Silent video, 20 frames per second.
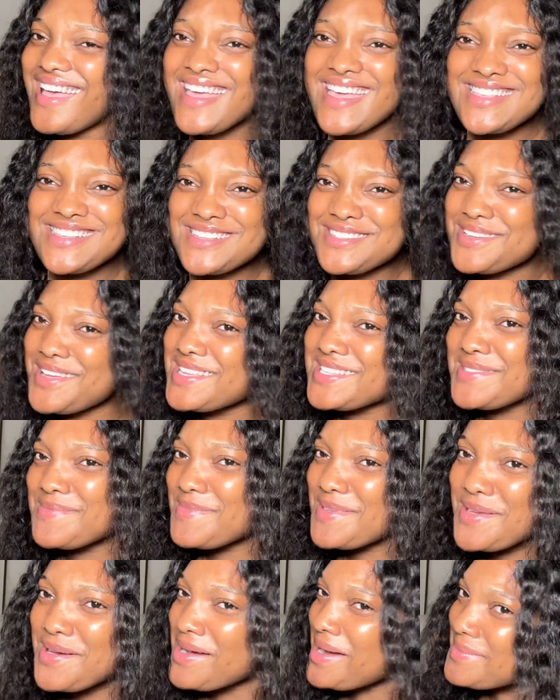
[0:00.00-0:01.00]
Is it just
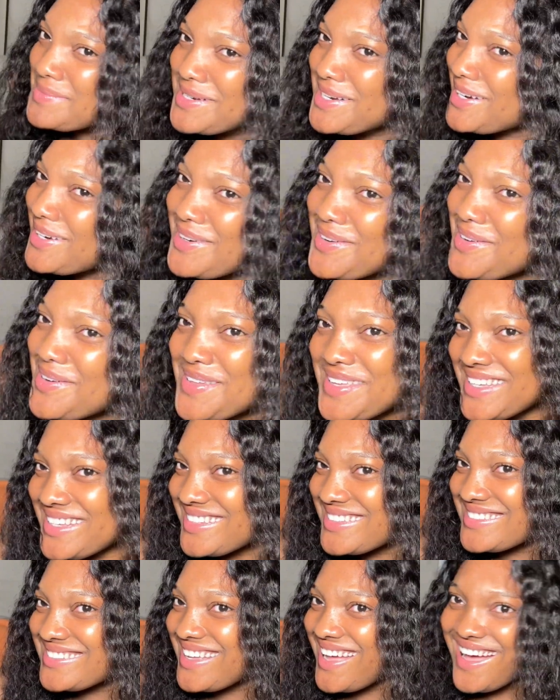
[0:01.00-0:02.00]
me or I'm
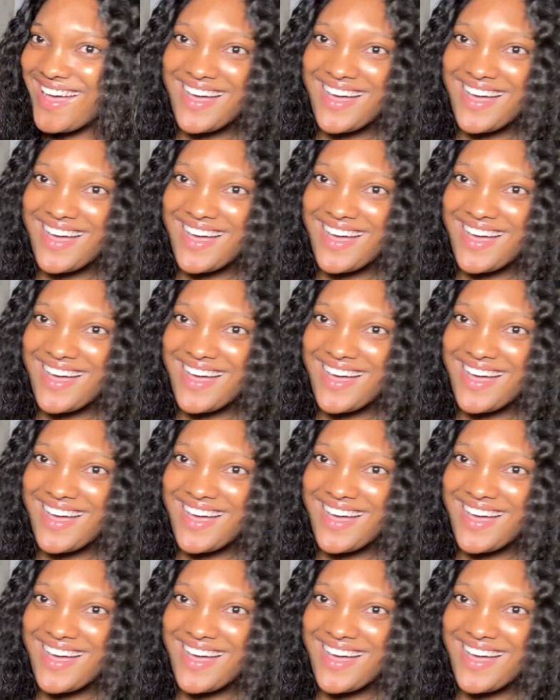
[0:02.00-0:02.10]
glowing?